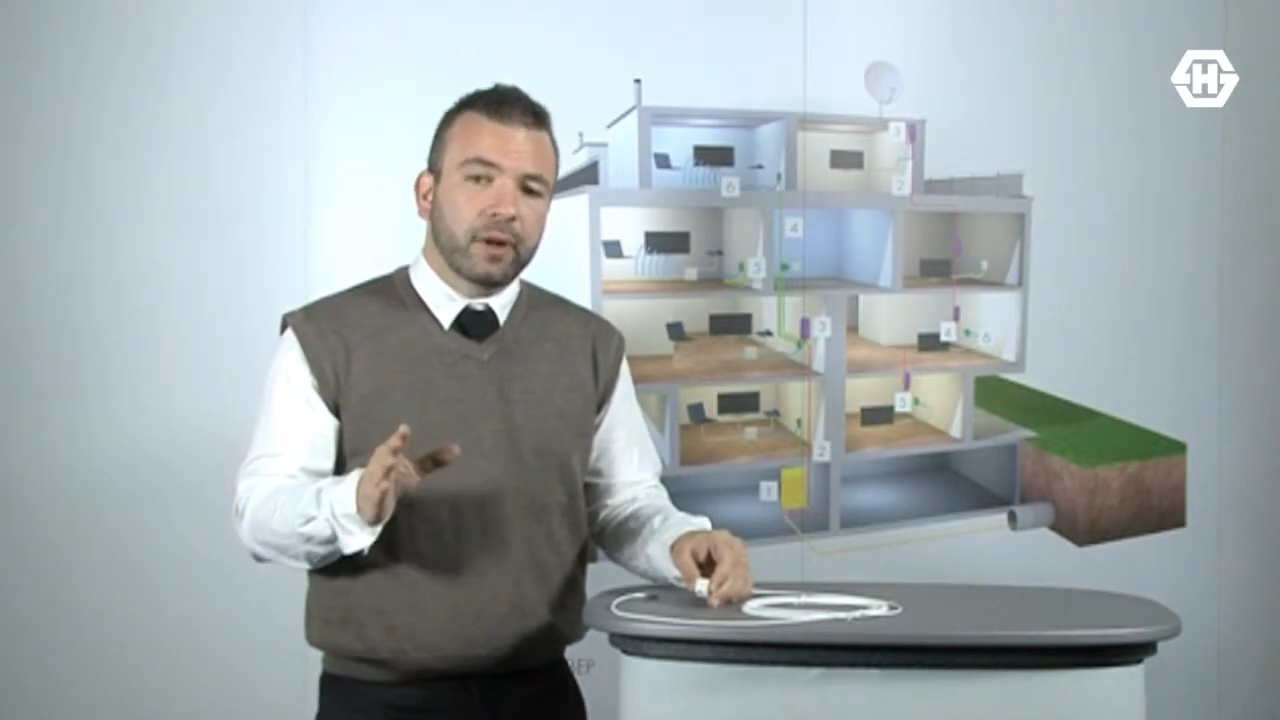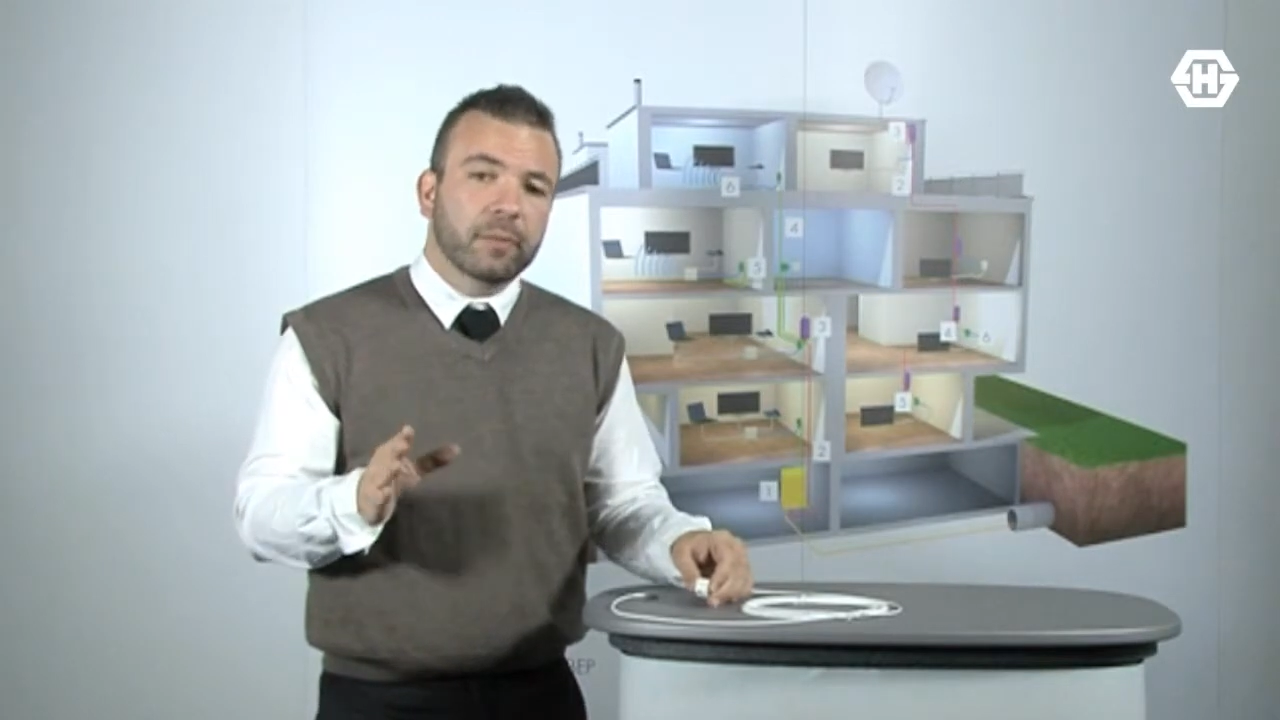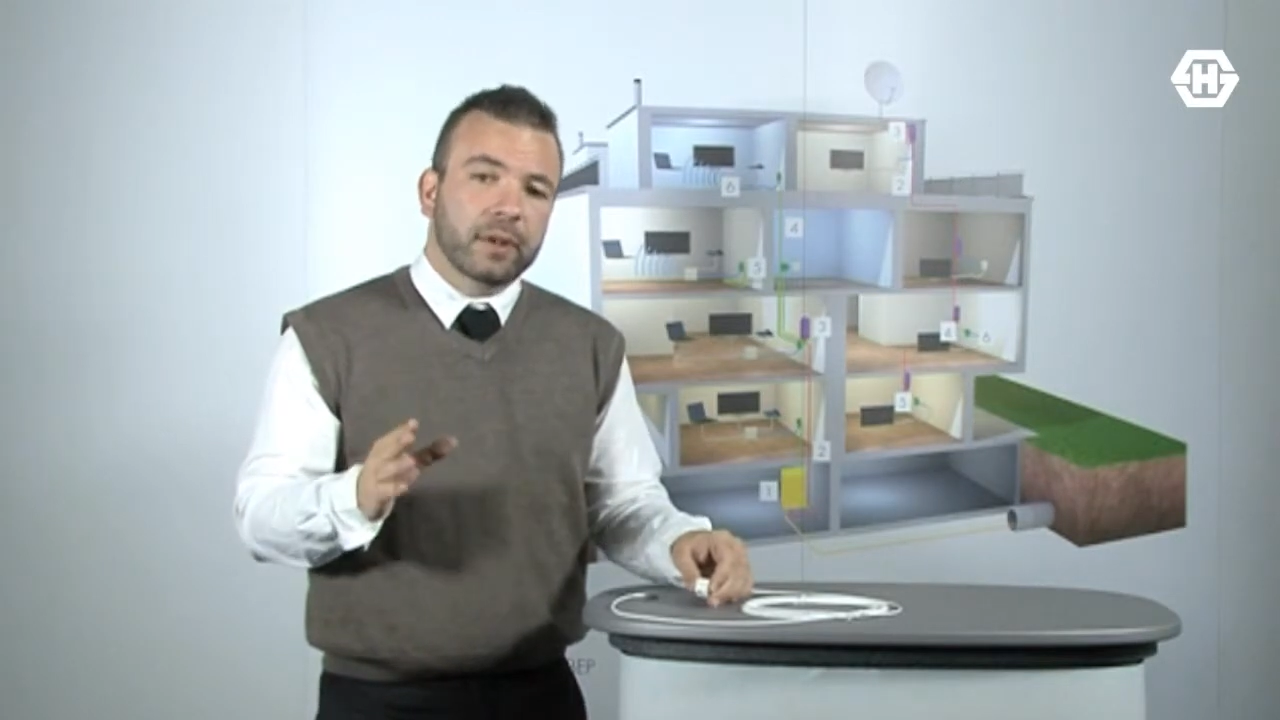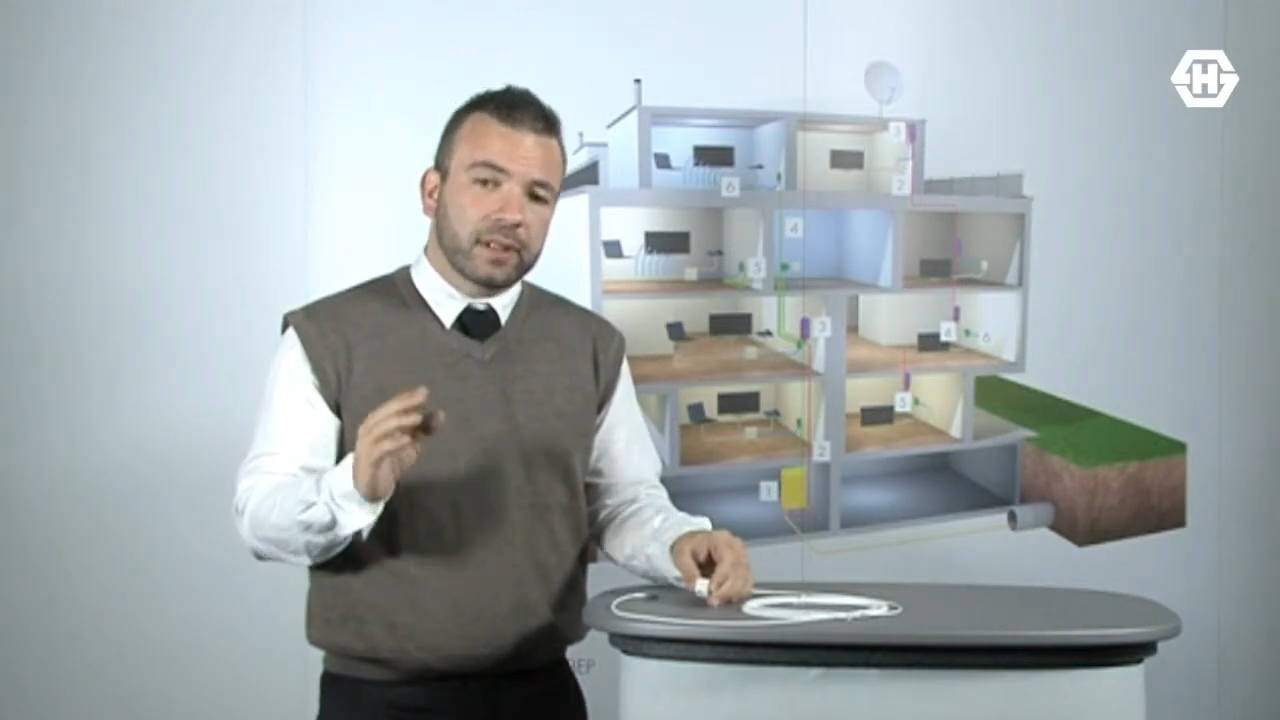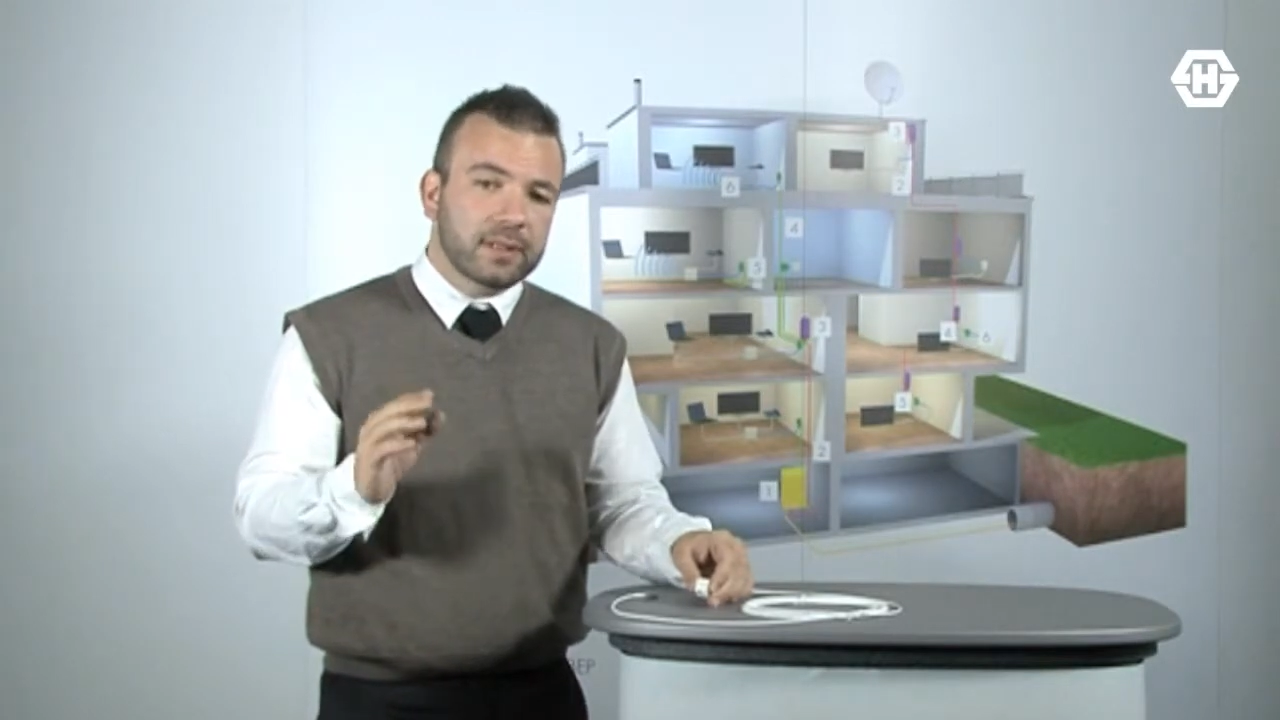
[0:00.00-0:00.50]

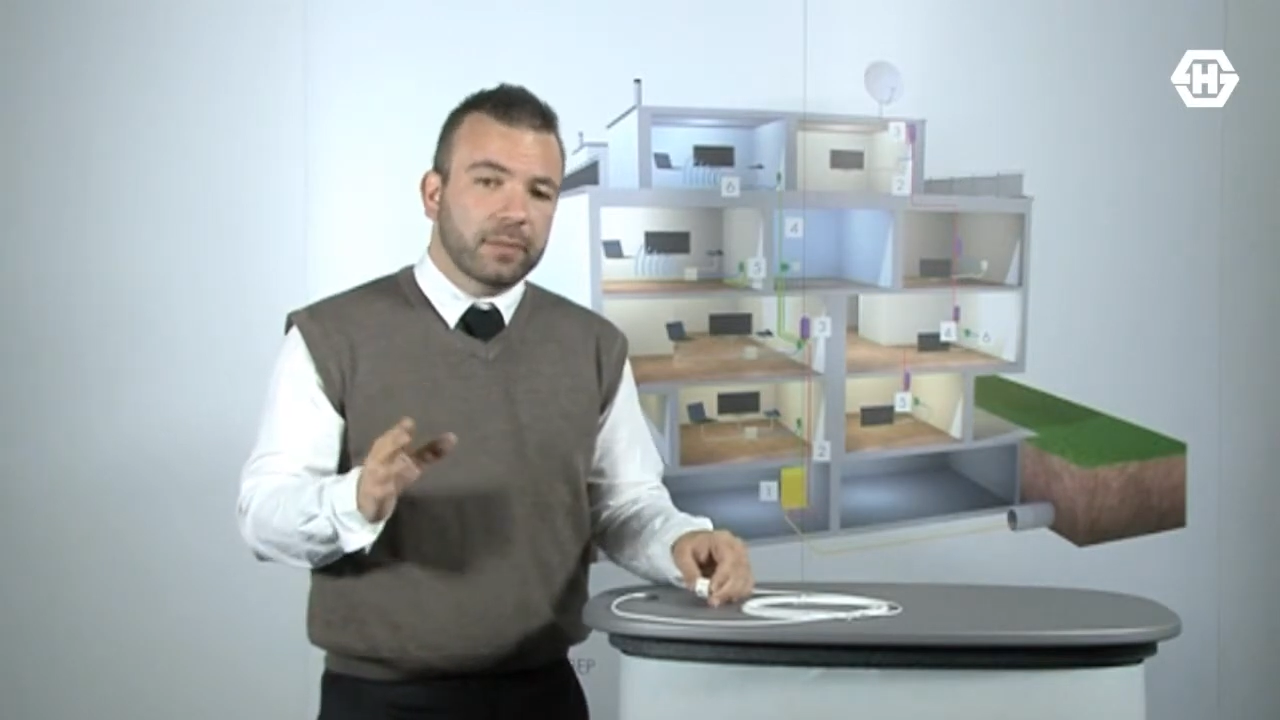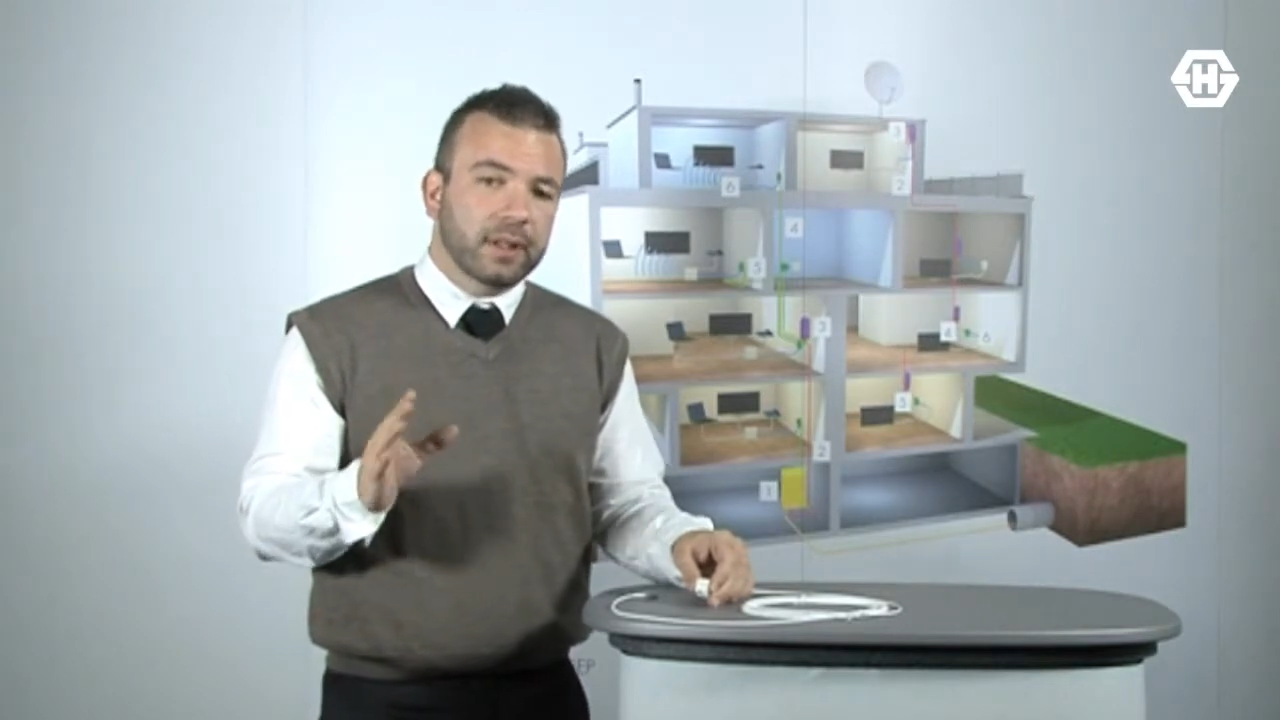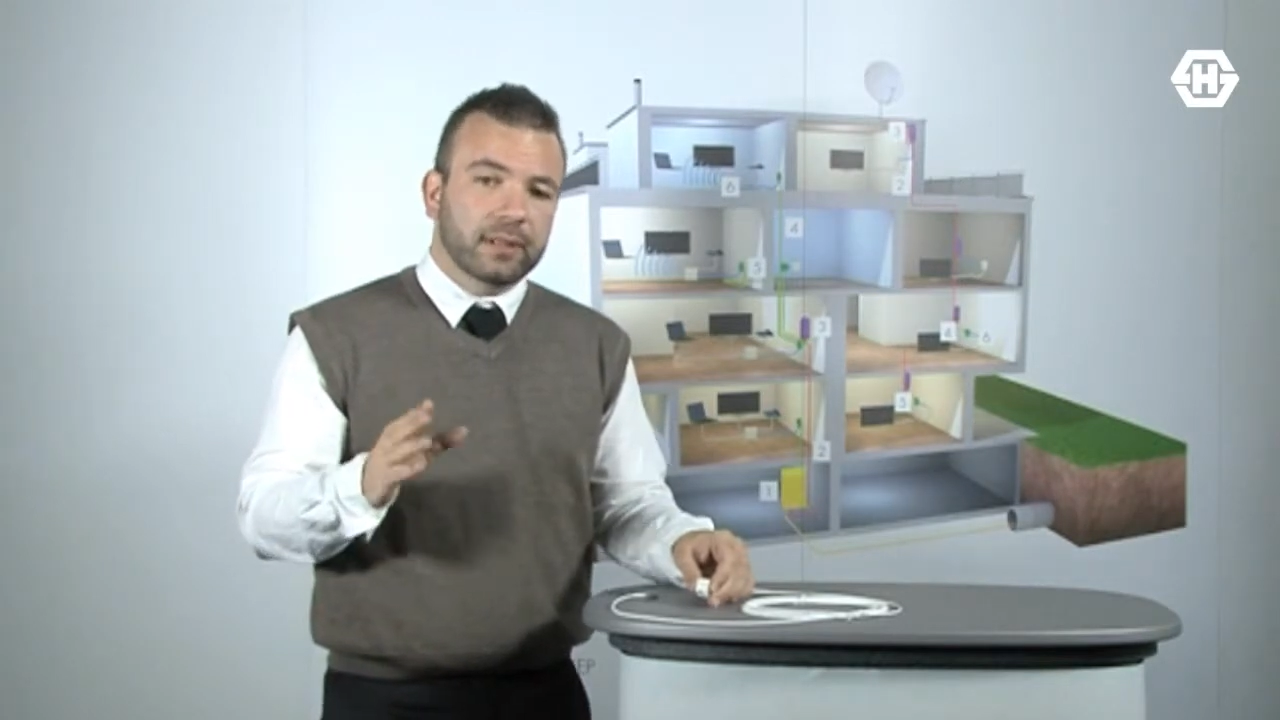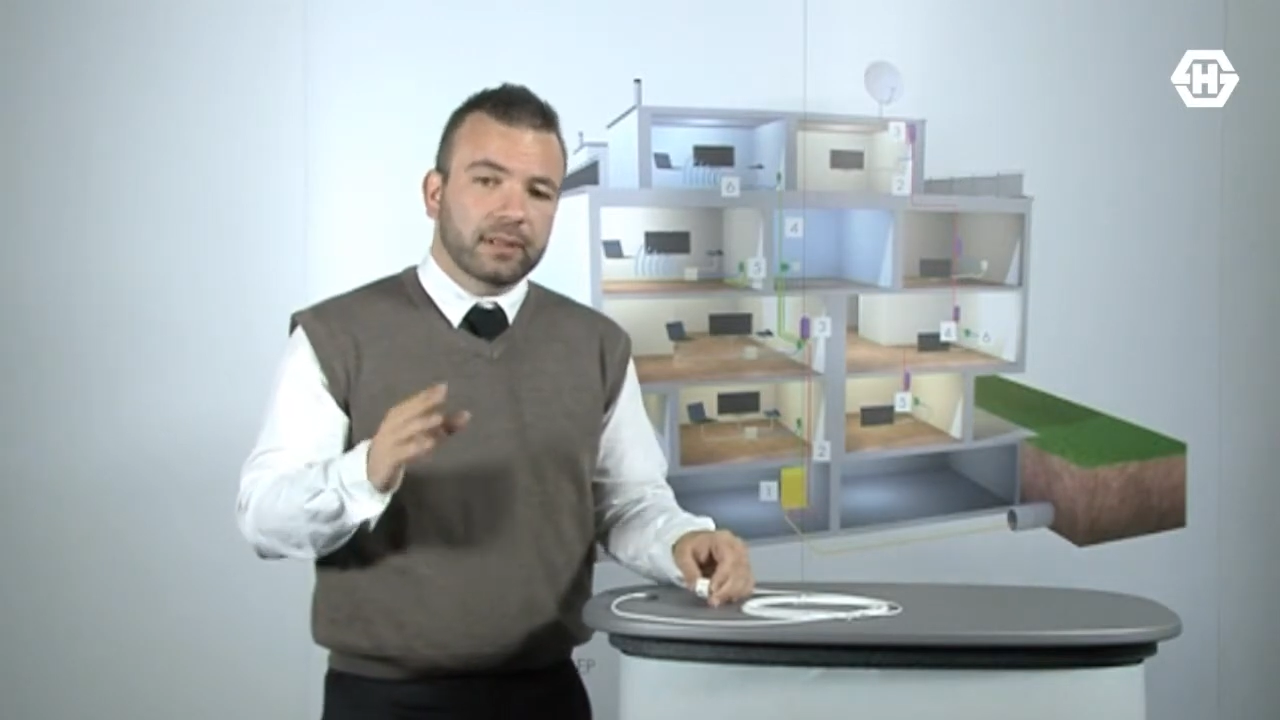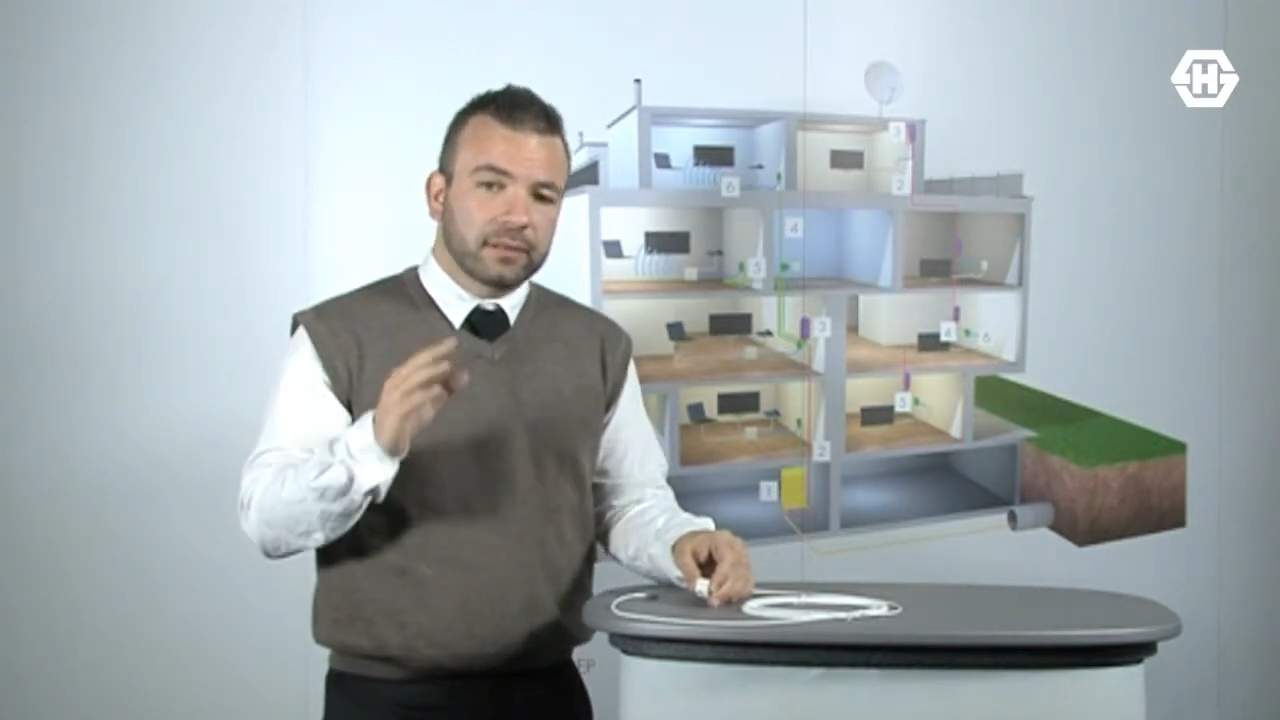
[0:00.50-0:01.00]
optics,
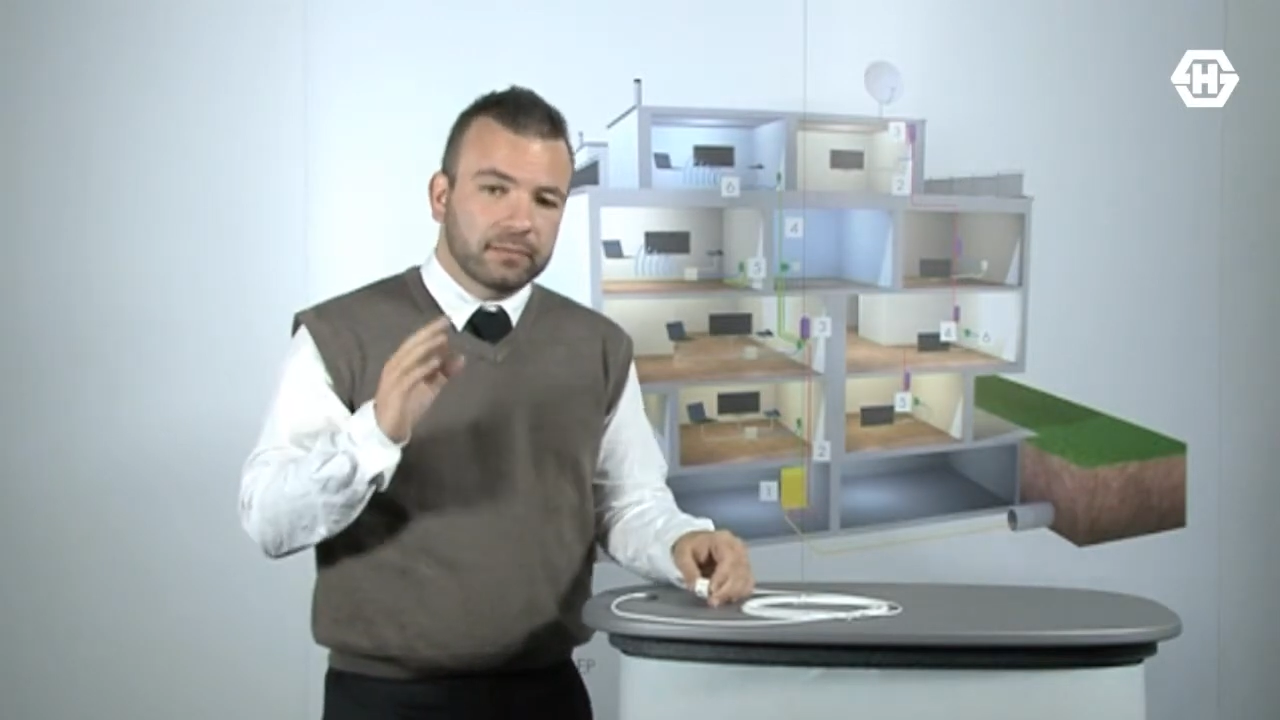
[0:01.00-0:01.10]
but